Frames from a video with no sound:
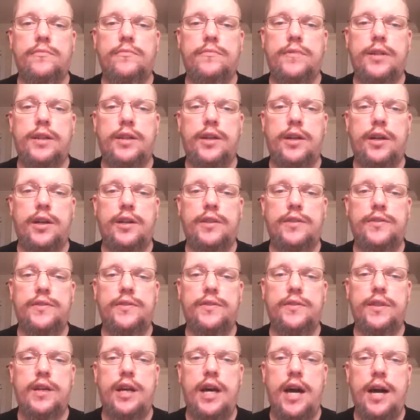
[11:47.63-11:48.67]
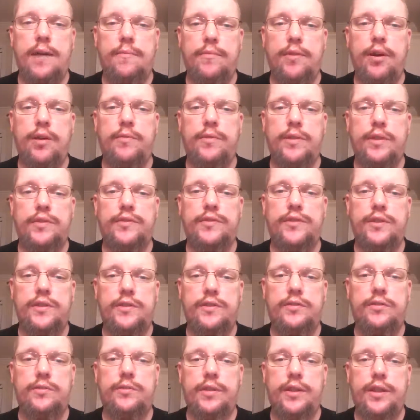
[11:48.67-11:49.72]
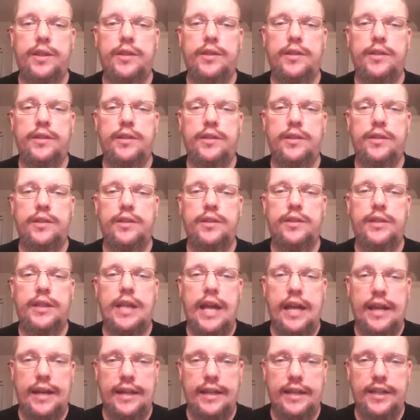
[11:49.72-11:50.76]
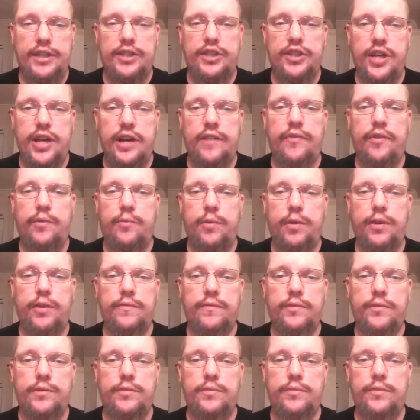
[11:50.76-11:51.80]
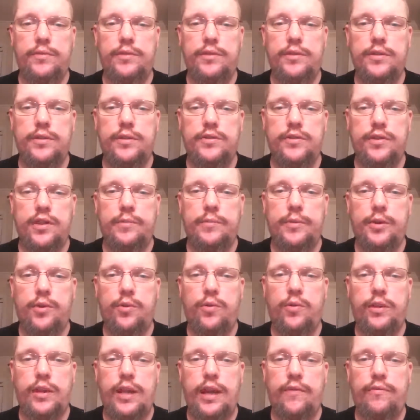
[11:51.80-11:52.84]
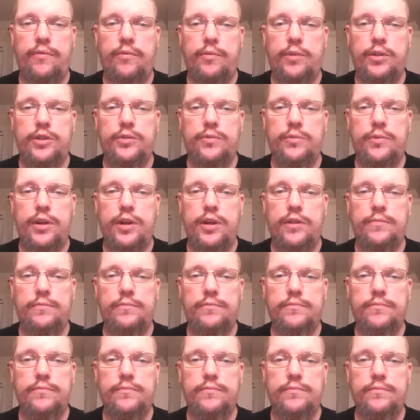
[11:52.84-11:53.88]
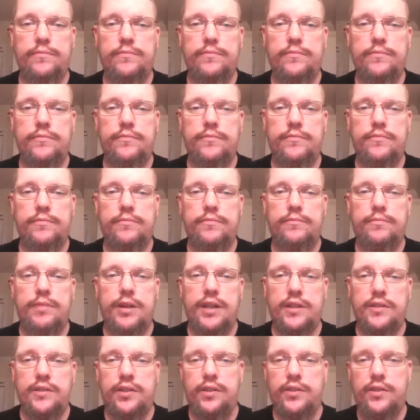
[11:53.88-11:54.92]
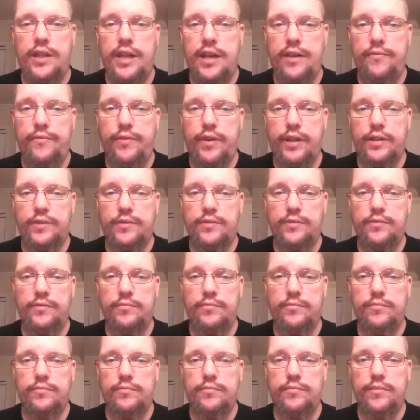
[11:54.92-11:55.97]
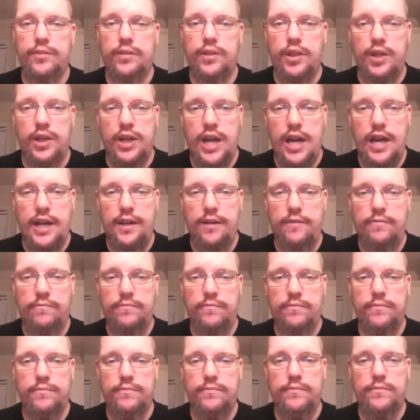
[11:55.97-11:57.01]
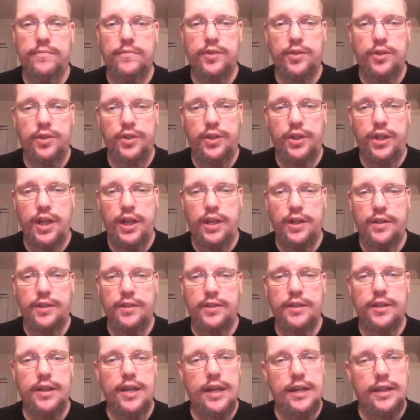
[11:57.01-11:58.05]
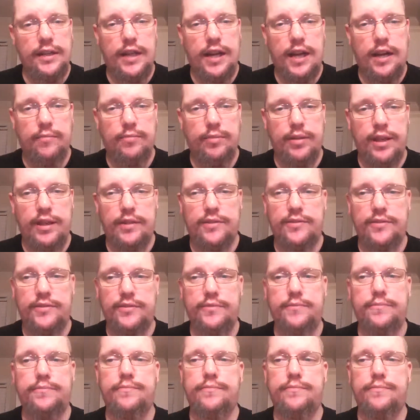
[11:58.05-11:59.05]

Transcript: Because I'm going to see to it that each and every one of you is going to be called out for what you are. But until then, friends, good night, good luck, and God bless.